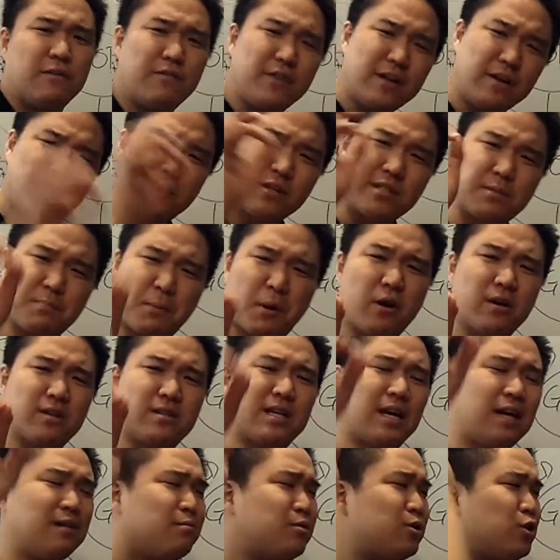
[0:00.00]
Even if it's
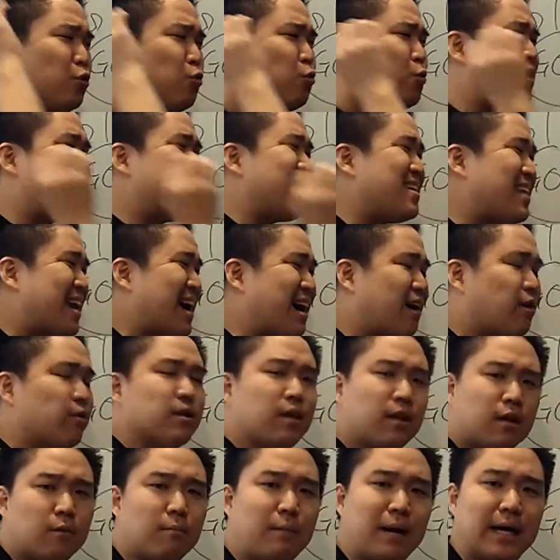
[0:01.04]
part-time, do it
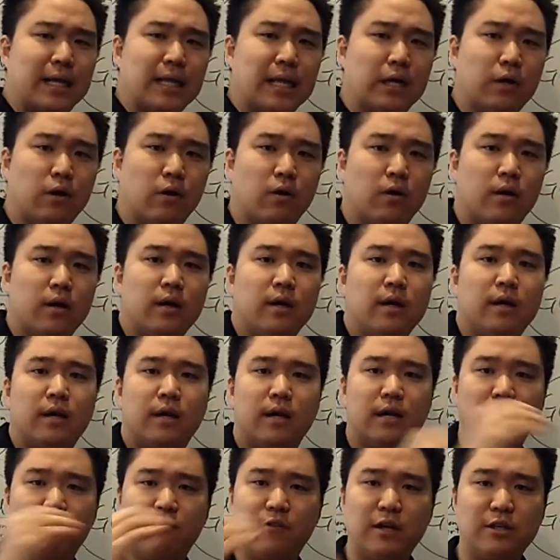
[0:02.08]
now, little by little.
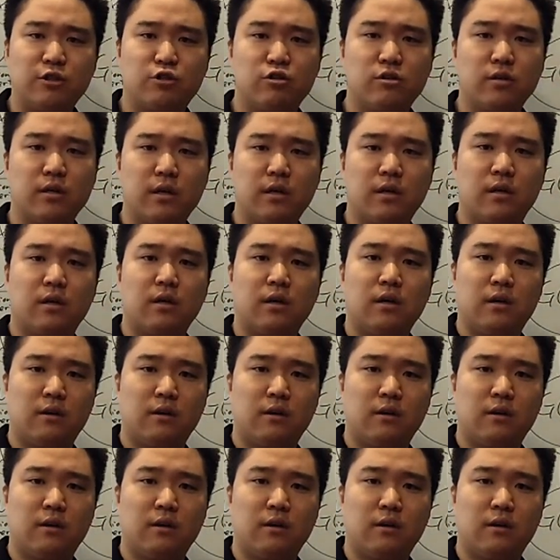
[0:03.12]
And eventually,